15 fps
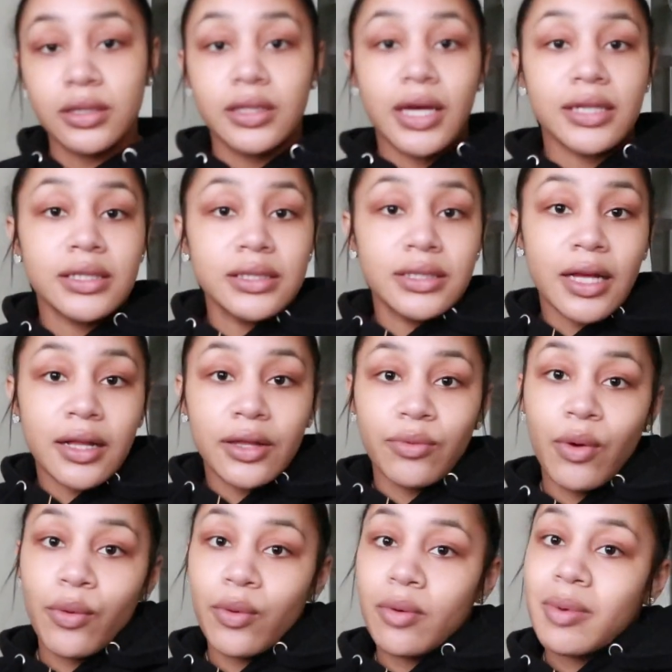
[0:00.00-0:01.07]
that's exactly
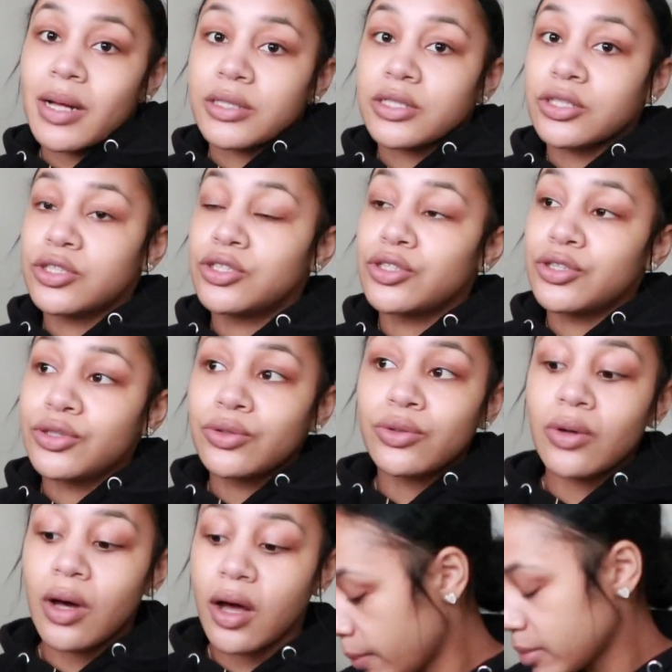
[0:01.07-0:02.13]
what we're about to
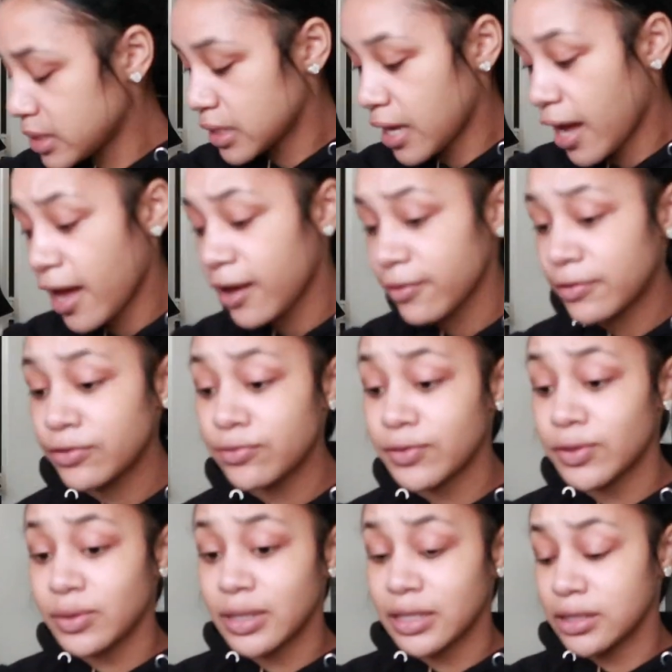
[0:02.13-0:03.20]
do. Let me see. I have a
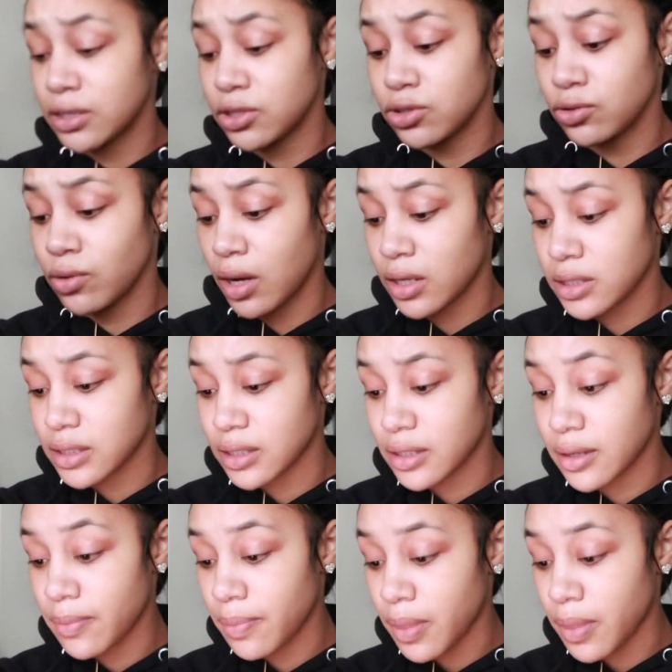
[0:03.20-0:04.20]
few things to do, honestly.